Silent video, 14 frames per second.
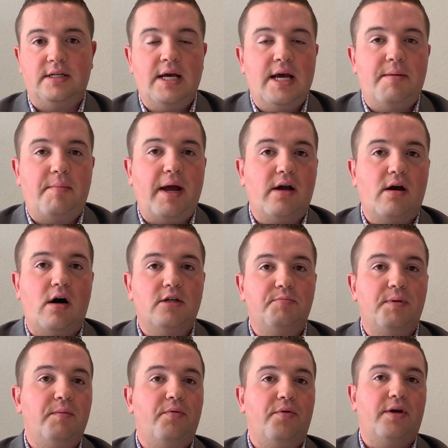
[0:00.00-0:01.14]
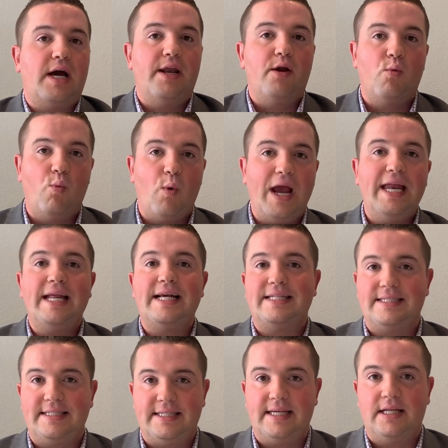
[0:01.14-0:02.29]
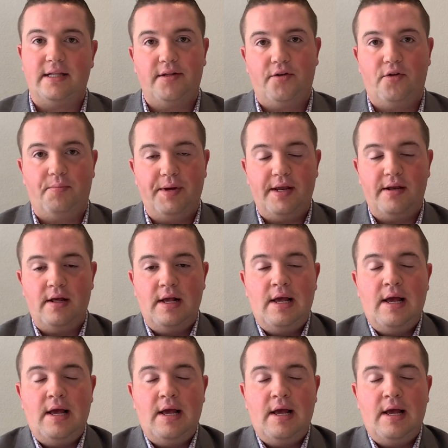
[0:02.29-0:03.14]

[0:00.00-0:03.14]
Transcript: It might cause people to kind of wait and see a little bit.